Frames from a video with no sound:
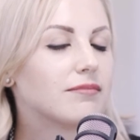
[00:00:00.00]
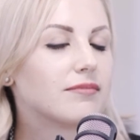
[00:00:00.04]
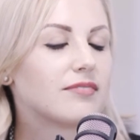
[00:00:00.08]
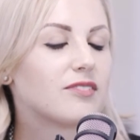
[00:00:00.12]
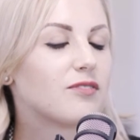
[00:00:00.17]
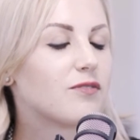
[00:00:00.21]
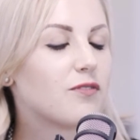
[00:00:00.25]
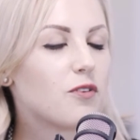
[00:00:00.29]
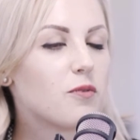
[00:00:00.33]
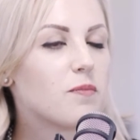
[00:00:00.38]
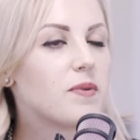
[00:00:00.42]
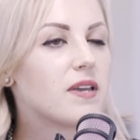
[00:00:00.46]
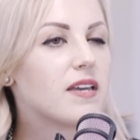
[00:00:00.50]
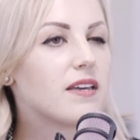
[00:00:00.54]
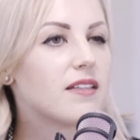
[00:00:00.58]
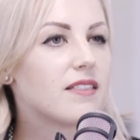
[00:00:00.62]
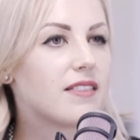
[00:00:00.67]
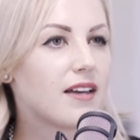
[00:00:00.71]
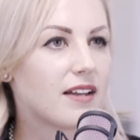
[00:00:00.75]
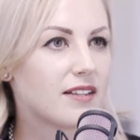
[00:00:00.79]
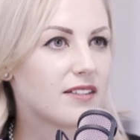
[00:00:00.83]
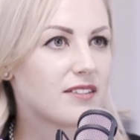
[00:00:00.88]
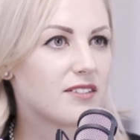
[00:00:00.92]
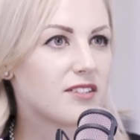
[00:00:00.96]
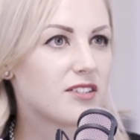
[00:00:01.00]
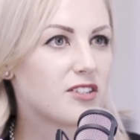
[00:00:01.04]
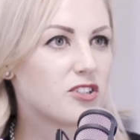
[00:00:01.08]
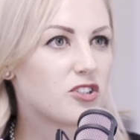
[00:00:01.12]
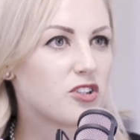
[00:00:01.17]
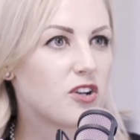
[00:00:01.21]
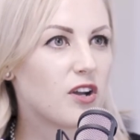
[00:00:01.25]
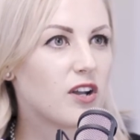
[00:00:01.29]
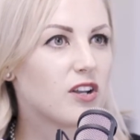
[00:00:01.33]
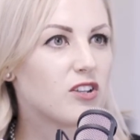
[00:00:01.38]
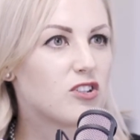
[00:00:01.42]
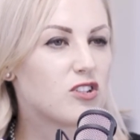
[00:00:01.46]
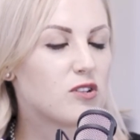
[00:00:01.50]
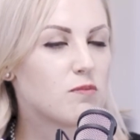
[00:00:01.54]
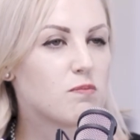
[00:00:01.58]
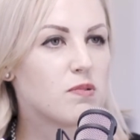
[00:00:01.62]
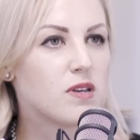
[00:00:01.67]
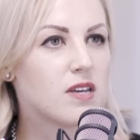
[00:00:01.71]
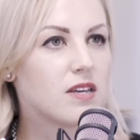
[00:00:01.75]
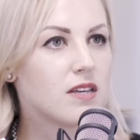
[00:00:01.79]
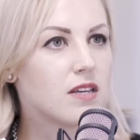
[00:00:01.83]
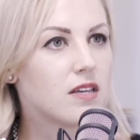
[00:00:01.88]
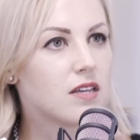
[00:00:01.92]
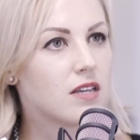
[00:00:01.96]
For me, that is going to
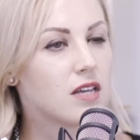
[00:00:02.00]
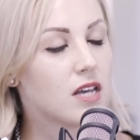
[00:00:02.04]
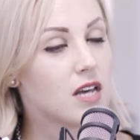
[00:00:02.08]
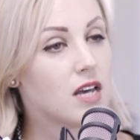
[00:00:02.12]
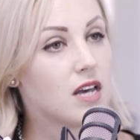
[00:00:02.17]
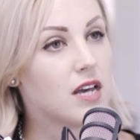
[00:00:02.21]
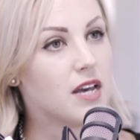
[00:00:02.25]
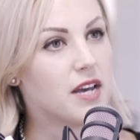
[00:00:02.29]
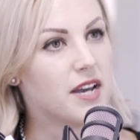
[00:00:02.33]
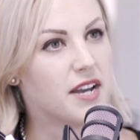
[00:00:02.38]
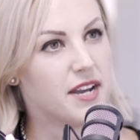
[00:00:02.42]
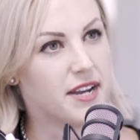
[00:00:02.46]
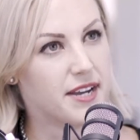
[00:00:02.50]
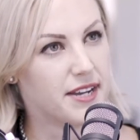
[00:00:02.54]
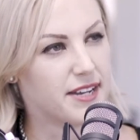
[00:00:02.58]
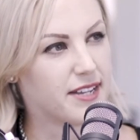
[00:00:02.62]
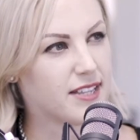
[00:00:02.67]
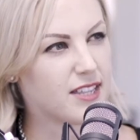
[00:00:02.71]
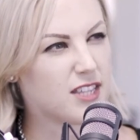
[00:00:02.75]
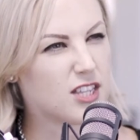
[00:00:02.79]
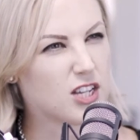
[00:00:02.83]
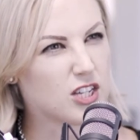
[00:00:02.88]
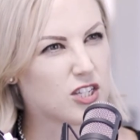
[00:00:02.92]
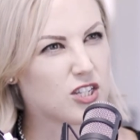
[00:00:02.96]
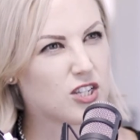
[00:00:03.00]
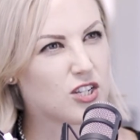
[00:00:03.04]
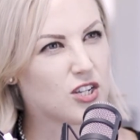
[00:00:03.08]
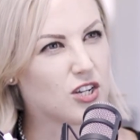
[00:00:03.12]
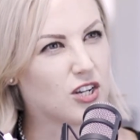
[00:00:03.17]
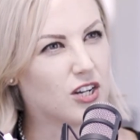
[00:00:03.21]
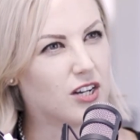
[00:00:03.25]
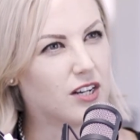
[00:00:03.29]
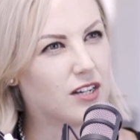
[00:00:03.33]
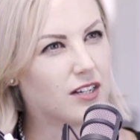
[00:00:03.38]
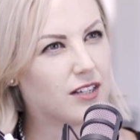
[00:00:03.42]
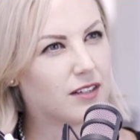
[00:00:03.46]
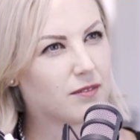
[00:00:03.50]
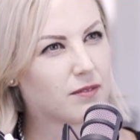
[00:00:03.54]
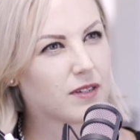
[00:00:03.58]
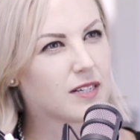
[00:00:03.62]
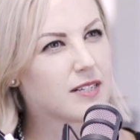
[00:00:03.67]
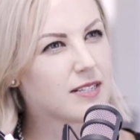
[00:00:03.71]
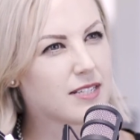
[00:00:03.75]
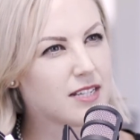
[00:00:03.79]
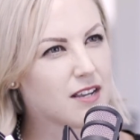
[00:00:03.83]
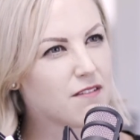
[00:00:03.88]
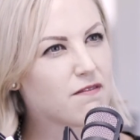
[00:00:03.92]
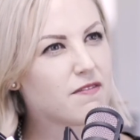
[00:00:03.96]
be this year. I'm
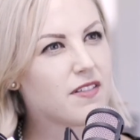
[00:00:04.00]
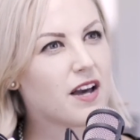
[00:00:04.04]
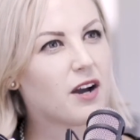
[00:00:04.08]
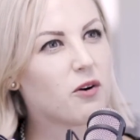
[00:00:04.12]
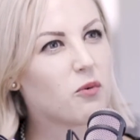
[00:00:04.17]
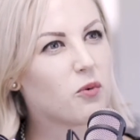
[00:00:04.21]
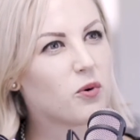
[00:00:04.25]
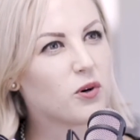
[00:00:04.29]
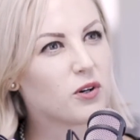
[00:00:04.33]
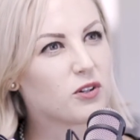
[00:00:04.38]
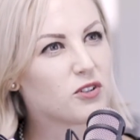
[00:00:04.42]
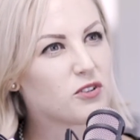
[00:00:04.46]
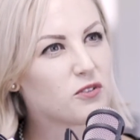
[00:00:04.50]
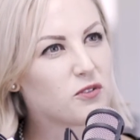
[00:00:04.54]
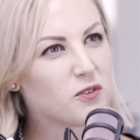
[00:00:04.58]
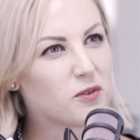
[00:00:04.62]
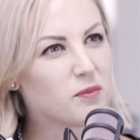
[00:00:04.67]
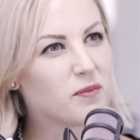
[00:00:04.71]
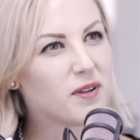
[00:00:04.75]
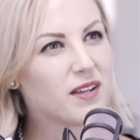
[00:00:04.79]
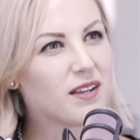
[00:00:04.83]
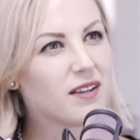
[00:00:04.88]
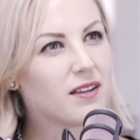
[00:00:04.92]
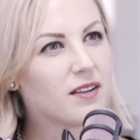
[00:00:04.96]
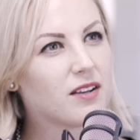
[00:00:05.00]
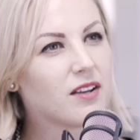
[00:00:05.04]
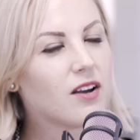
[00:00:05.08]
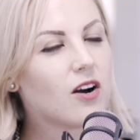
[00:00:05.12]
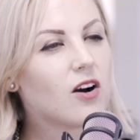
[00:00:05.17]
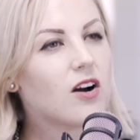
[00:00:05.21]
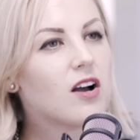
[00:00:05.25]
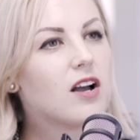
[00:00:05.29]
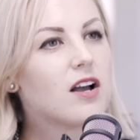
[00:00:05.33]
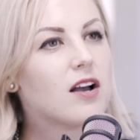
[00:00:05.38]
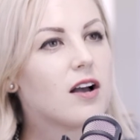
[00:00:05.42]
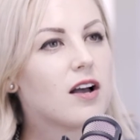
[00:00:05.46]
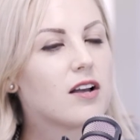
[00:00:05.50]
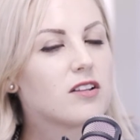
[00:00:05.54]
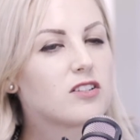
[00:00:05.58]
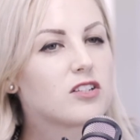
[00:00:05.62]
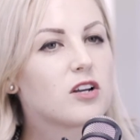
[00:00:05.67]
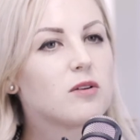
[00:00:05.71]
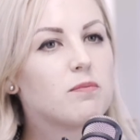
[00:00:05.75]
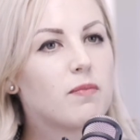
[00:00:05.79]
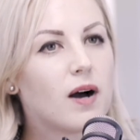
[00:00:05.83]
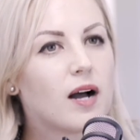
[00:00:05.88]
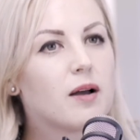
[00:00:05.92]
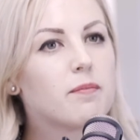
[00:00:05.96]
going to see if that works for me. Yeah.
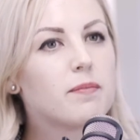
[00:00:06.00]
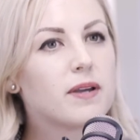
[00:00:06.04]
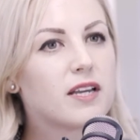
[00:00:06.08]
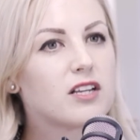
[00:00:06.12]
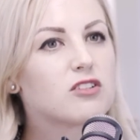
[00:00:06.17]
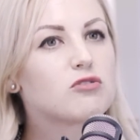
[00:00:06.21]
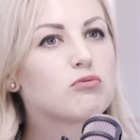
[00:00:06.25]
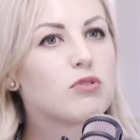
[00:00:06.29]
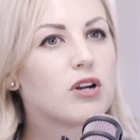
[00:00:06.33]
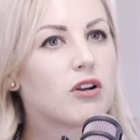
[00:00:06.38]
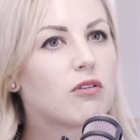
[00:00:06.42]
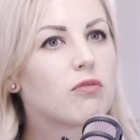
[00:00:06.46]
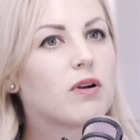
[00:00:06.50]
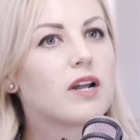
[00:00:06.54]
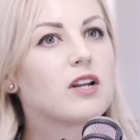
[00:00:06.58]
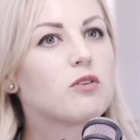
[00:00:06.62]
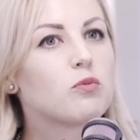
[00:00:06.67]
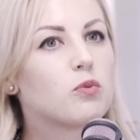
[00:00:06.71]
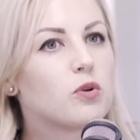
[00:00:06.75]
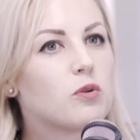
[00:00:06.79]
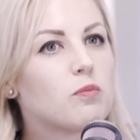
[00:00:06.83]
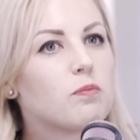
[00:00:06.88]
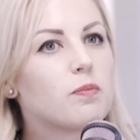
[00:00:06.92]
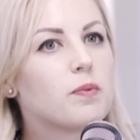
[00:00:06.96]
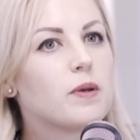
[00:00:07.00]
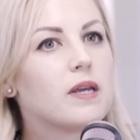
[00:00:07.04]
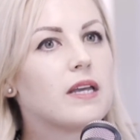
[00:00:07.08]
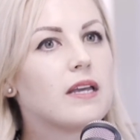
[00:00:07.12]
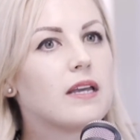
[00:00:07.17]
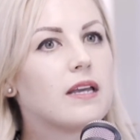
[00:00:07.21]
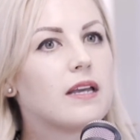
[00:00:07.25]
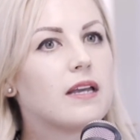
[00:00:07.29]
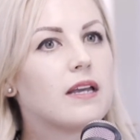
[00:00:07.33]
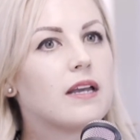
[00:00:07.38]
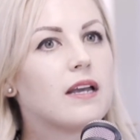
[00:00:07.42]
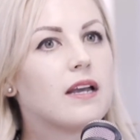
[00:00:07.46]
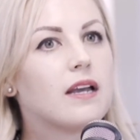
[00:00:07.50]
So my biggest regret would be